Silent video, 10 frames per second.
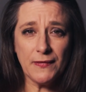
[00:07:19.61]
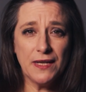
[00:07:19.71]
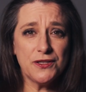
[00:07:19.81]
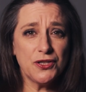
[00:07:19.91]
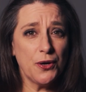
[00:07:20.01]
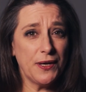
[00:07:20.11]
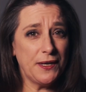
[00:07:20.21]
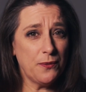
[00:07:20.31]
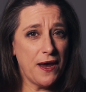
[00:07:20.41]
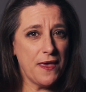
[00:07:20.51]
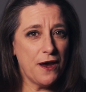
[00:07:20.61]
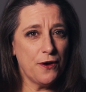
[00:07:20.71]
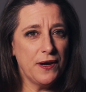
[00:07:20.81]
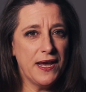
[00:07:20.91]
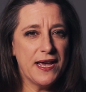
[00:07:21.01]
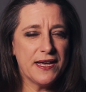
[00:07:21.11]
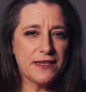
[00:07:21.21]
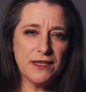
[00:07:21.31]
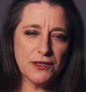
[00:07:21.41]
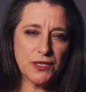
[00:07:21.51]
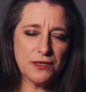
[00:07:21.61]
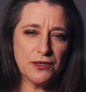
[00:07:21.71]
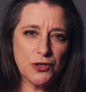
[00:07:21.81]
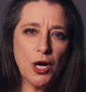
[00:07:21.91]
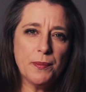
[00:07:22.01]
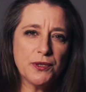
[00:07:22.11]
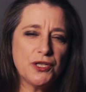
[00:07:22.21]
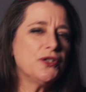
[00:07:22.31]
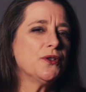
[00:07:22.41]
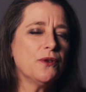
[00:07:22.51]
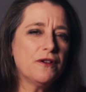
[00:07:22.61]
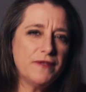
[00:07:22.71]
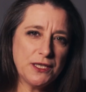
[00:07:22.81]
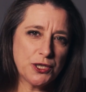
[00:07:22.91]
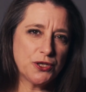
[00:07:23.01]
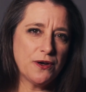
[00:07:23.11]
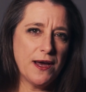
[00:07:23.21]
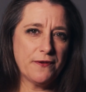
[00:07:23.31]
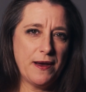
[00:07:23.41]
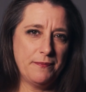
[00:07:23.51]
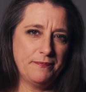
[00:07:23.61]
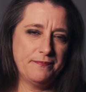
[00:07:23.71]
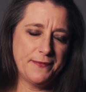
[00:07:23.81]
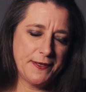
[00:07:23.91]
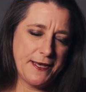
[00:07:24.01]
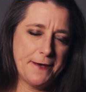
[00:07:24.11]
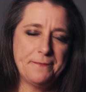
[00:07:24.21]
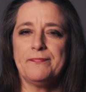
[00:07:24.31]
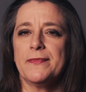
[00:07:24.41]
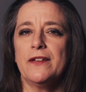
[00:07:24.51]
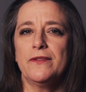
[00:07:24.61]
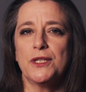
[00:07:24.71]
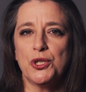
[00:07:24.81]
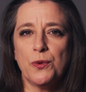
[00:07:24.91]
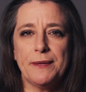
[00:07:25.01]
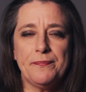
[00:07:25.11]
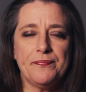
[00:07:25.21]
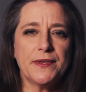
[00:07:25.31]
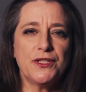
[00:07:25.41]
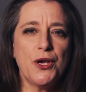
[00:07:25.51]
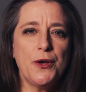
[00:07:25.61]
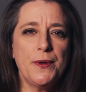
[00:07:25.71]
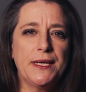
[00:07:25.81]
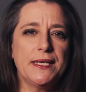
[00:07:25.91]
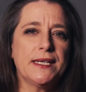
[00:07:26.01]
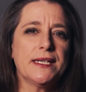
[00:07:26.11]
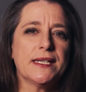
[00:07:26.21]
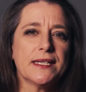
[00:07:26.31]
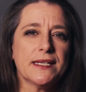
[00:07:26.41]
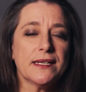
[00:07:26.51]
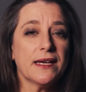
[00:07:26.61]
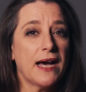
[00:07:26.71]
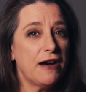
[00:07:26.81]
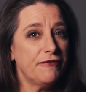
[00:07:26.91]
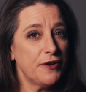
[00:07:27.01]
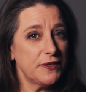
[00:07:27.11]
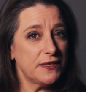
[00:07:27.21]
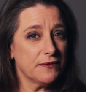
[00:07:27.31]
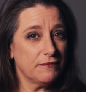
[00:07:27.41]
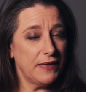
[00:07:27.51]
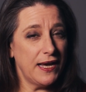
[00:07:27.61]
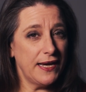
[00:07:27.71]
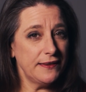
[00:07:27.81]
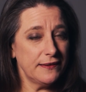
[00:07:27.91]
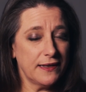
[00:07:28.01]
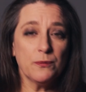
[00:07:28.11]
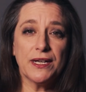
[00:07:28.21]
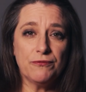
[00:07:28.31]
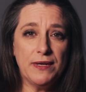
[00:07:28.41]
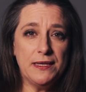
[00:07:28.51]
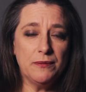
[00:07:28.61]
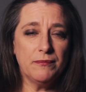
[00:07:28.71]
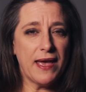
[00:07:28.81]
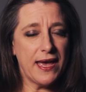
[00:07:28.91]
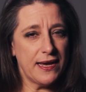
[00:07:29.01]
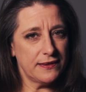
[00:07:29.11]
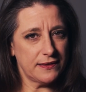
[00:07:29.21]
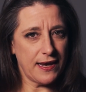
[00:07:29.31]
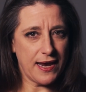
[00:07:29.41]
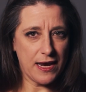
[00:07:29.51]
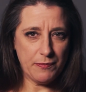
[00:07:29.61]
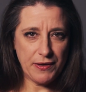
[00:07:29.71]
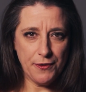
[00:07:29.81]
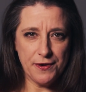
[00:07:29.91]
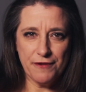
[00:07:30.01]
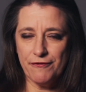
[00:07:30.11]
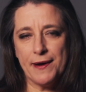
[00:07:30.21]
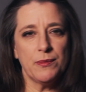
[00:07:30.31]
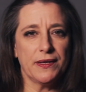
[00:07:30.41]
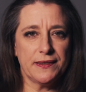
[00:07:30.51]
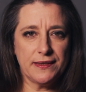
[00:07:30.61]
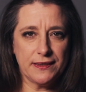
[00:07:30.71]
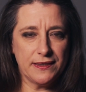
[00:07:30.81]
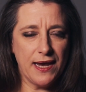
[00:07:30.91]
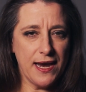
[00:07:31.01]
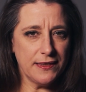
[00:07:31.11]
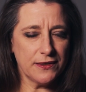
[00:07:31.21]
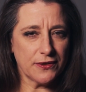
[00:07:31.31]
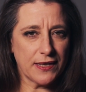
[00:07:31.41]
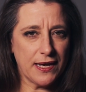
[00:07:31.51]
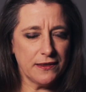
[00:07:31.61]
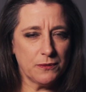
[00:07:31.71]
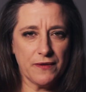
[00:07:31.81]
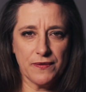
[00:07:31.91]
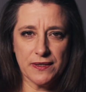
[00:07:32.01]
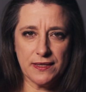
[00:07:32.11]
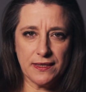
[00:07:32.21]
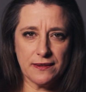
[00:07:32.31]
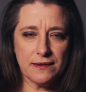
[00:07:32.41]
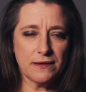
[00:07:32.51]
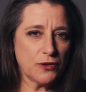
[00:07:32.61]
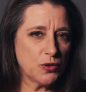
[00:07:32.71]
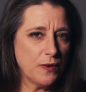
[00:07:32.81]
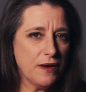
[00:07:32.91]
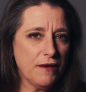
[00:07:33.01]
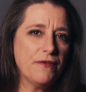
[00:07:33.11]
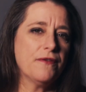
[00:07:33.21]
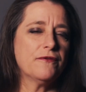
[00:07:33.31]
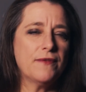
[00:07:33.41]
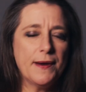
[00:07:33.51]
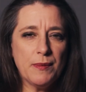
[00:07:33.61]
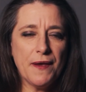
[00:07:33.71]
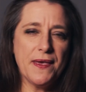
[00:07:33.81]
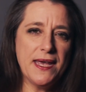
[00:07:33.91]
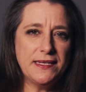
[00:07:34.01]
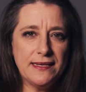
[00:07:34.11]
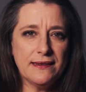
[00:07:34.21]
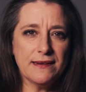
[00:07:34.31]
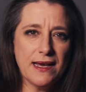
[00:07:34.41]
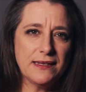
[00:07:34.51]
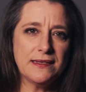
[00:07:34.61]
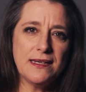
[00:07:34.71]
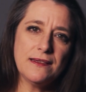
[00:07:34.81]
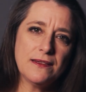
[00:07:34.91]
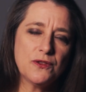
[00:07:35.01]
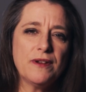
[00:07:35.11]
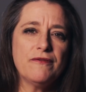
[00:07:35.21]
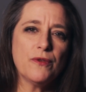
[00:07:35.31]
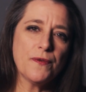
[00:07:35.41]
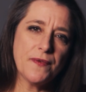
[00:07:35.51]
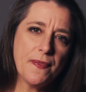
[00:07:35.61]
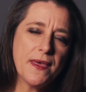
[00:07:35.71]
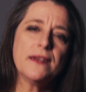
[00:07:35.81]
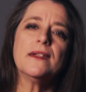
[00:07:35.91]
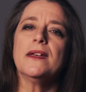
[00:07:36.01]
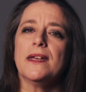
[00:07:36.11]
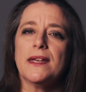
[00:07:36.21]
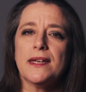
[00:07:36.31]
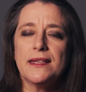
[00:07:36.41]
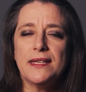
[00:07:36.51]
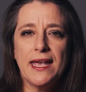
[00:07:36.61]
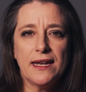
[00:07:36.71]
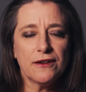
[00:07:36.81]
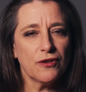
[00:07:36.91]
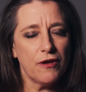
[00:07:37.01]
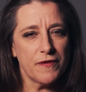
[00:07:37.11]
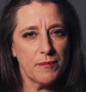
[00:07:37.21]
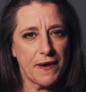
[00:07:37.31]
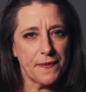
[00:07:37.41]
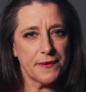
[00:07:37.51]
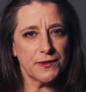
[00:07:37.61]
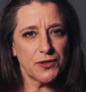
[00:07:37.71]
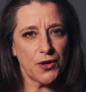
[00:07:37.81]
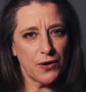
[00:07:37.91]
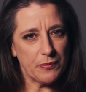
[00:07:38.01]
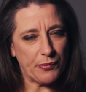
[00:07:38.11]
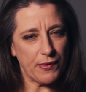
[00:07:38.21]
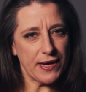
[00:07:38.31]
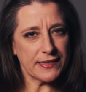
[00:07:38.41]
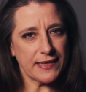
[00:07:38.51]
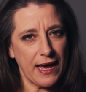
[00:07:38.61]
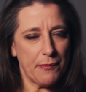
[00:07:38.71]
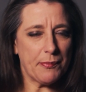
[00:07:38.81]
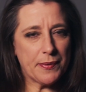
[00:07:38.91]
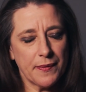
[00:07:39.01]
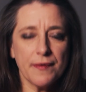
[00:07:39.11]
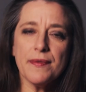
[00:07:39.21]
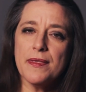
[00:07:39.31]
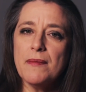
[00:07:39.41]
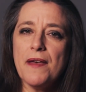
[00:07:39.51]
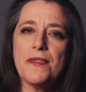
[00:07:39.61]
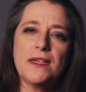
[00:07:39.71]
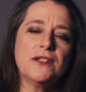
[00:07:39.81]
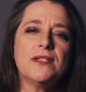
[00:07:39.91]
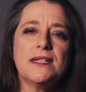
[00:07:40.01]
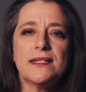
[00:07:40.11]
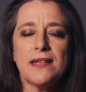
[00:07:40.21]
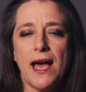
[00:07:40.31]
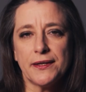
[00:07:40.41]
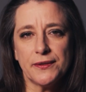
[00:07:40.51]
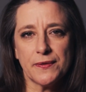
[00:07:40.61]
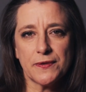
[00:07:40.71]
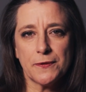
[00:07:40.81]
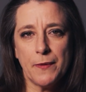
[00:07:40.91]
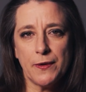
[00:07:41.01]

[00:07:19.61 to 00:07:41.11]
So in a way, they're the top two of each trigram, okay, of the joy. So our first line, and we can read them as a period of round about 6 days. Okay, so we have the 6th, the 12th, round about the 18th, 19th, the 24th, and then the end of the month. So it breaks up the month into these cycles.